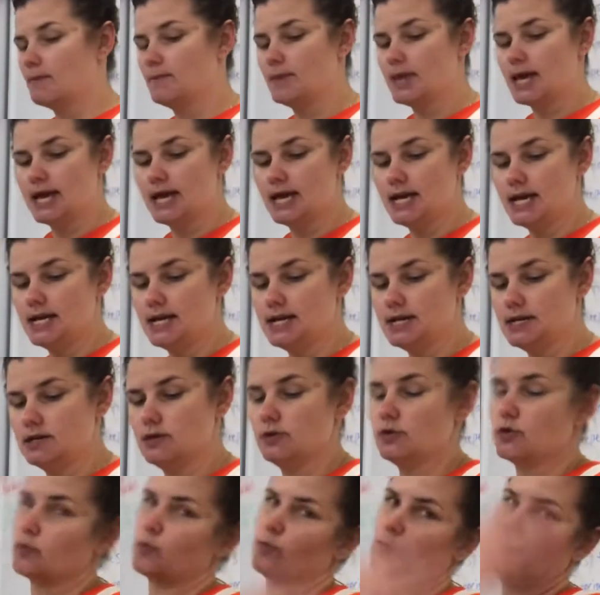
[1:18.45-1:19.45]

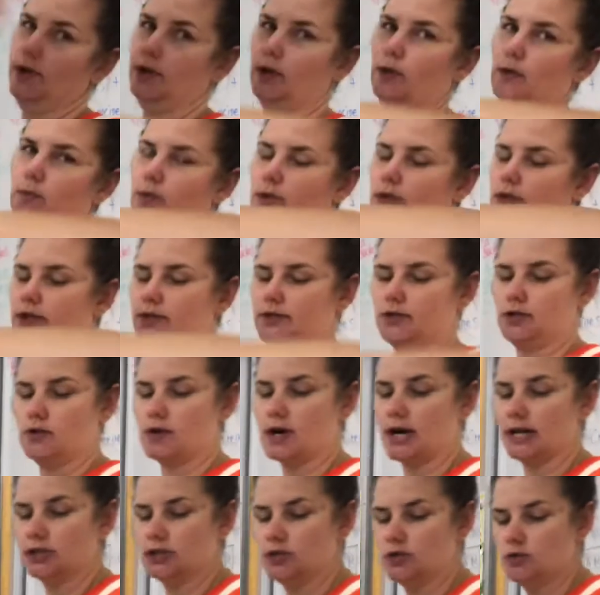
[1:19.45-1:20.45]
In the real world, you
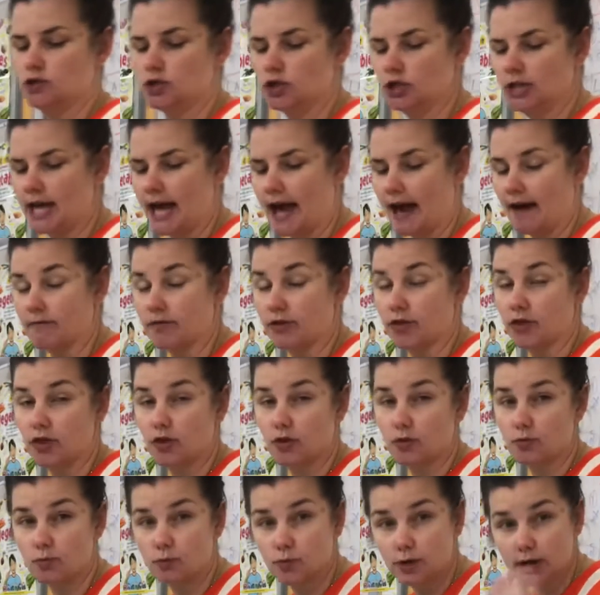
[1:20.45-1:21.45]
guys usually have
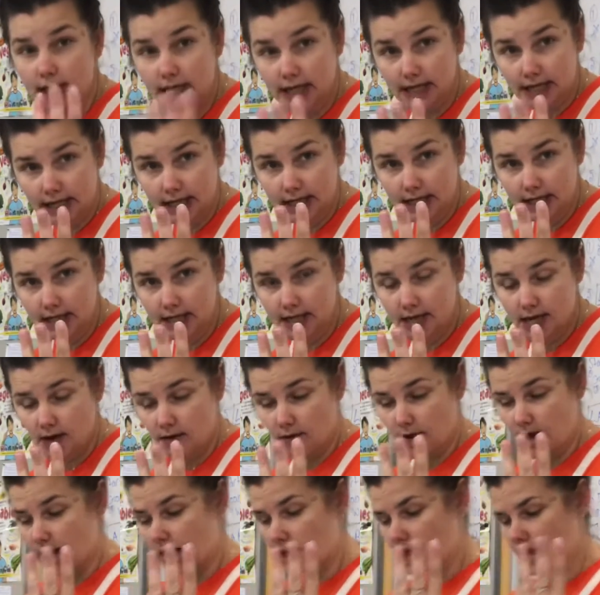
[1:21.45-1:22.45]
3,
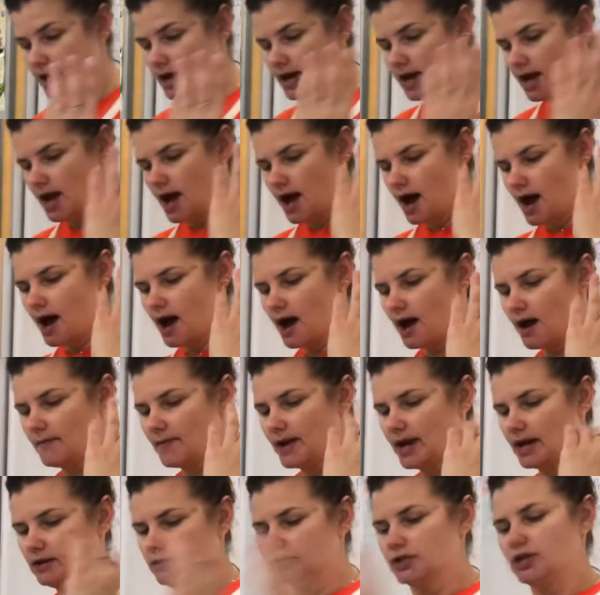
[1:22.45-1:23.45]
okay?
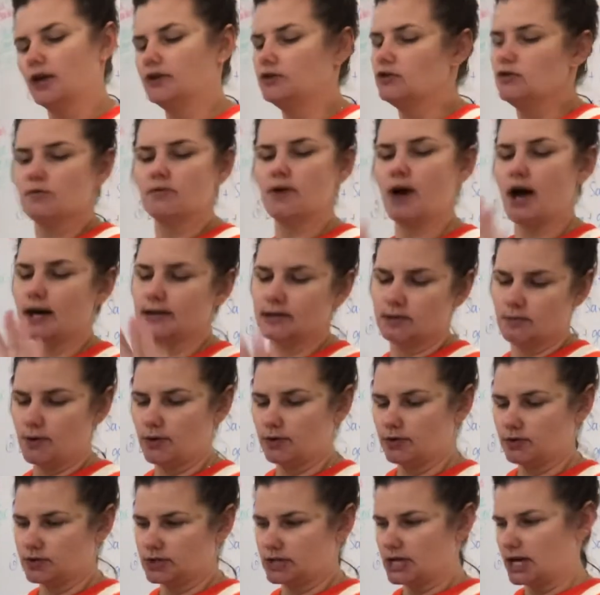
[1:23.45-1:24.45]
And I'll tell you guys
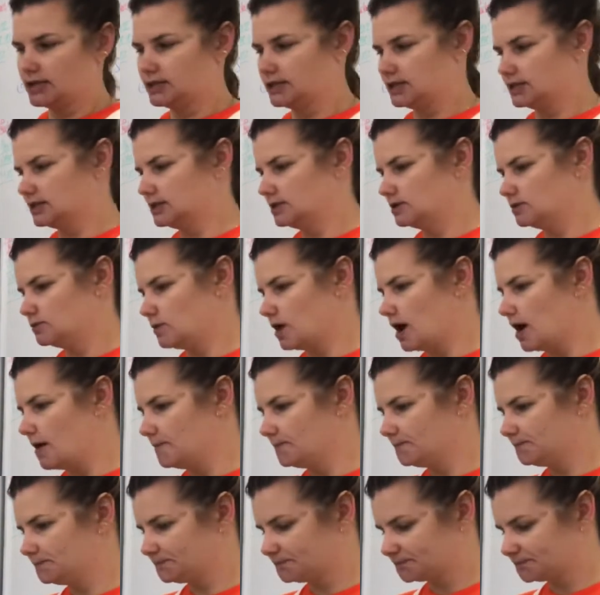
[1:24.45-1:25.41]
about those sizes as well.